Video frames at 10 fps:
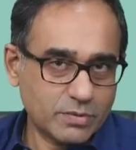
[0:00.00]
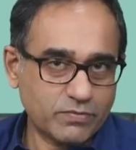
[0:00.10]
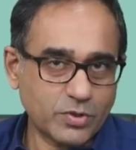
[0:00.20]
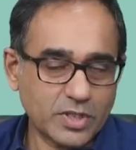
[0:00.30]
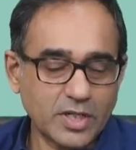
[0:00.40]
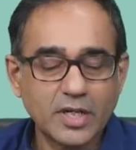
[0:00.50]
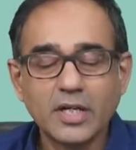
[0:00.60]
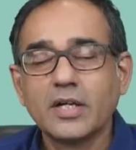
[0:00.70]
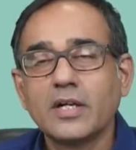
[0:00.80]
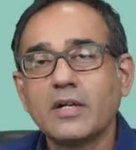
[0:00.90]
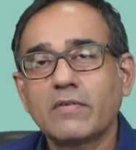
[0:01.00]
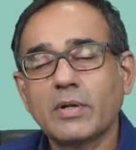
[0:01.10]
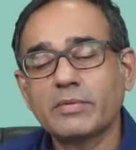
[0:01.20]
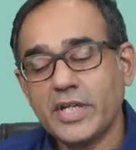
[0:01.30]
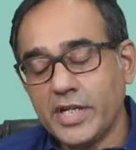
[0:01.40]
from
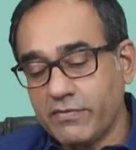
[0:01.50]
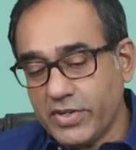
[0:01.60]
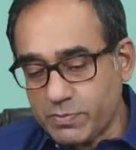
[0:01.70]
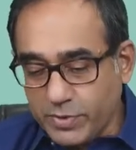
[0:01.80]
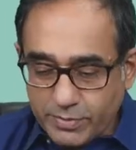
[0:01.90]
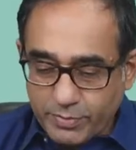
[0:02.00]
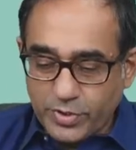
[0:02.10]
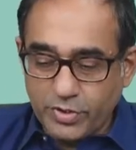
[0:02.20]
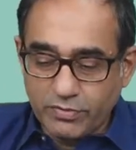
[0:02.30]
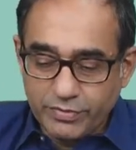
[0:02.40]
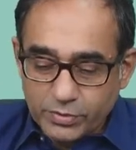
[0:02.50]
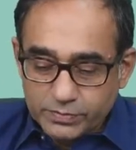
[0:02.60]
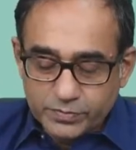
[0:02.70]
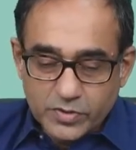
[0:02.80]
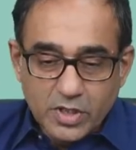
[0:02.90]
the investment point of view?
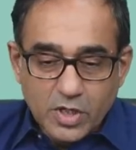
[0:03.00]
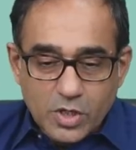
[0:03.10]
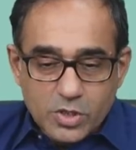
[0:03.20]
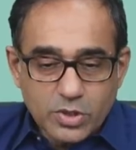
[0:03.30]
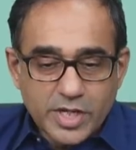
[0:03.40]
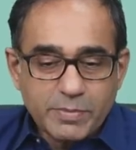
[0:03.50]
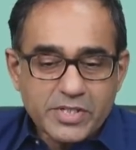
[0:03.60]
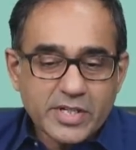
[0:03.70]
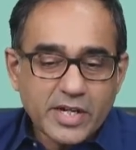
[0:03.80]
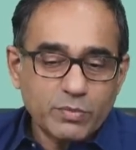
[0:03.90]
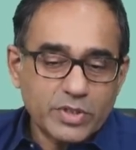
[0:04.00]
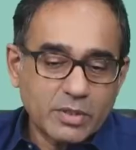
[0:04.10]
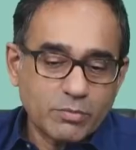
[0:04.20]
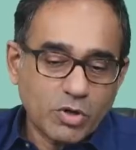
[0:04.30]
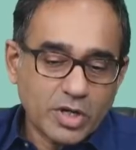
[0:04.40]
So let me start with the
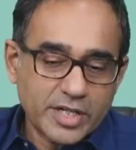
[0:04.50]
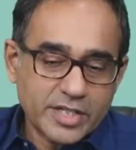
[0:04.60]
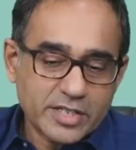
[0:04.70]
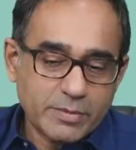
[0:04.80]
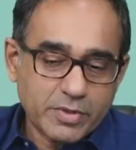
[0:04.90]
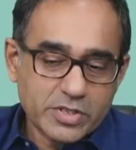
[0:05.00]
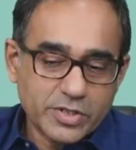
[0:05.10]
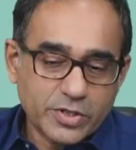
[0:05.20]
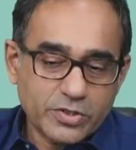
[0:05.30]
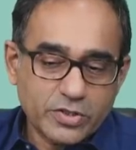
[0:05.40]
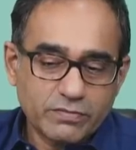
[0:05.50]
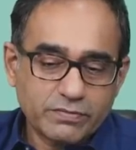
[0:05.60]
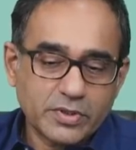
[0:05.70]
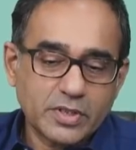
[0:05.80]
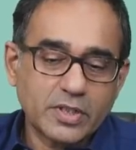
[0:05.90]
mortgage as a percentage
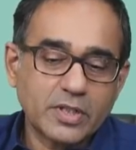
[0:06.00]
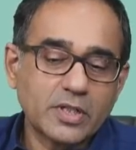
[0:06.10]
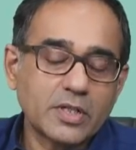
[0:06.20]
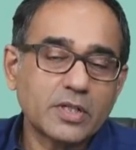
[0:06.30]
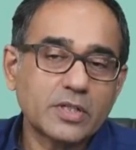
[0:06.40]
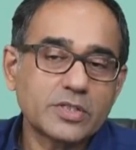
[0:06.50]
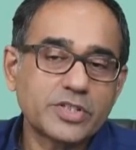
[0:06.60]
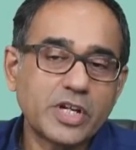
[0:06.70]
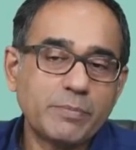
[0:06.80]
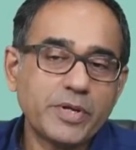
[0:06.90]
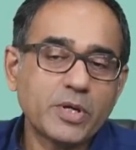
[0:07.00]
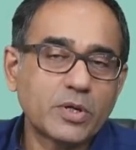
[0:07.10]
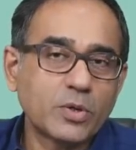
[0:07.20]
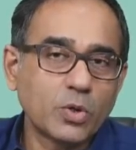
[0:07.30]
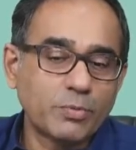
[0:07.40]
of GDP
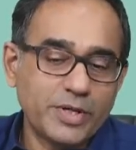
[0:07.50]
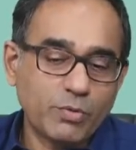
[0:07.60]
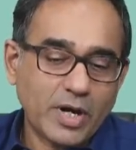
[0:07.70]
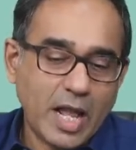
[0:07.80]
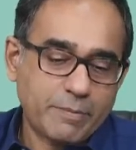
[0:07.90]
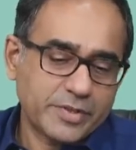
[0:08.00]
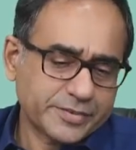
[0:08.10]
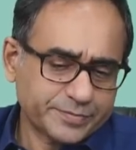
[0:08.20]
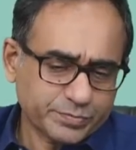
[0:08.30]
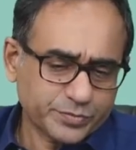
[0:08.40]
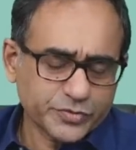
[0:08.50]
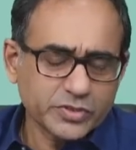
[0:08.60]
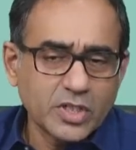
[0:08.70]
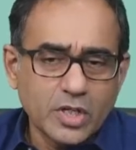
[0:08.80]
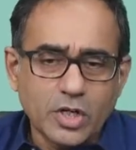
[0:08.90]
globally. What happens?
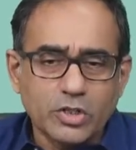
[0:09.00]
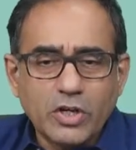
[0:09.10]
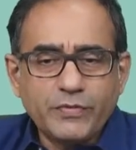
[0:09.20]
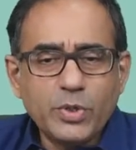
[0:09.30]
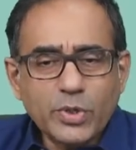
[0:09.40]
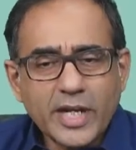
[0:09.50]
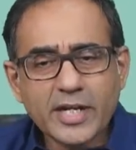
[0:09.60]
Now, if you look